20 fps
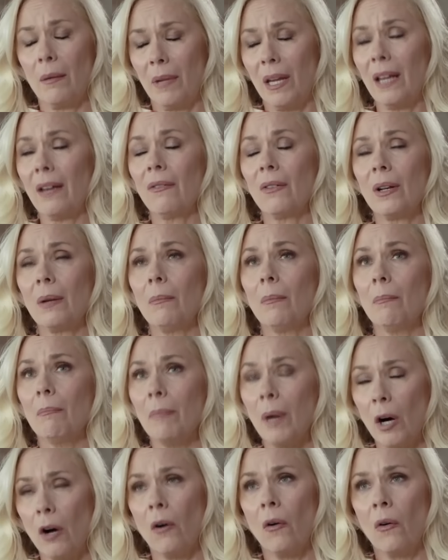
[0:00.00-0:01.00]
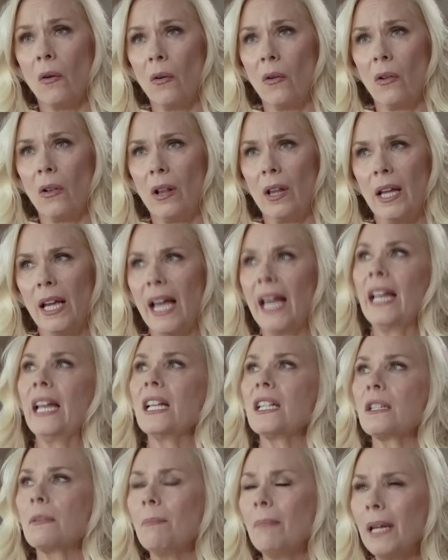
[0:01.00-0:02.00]
I'm having a ball. And
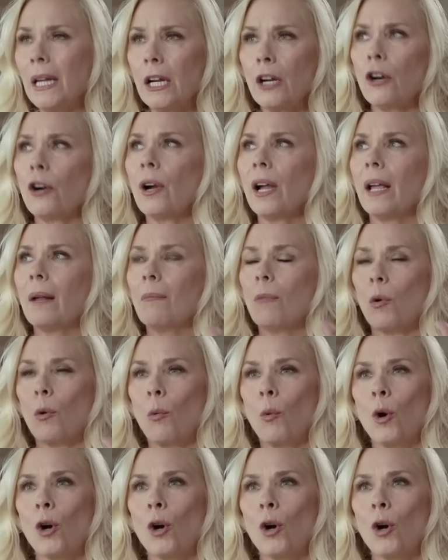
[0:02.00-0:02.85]
it's bigger and more